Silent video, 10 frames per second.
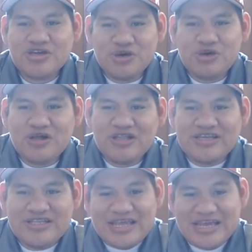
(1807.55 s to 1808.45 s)
Google
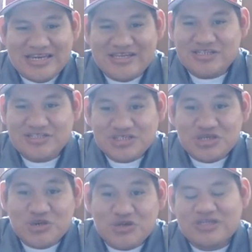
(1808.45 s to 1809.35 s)
it, like I did. Just
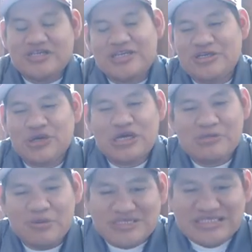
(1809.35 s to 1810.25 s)
Google it, and you'll
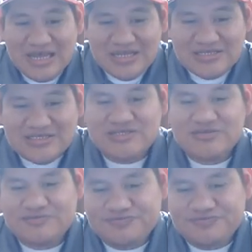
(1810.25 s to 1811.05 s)
come up with tons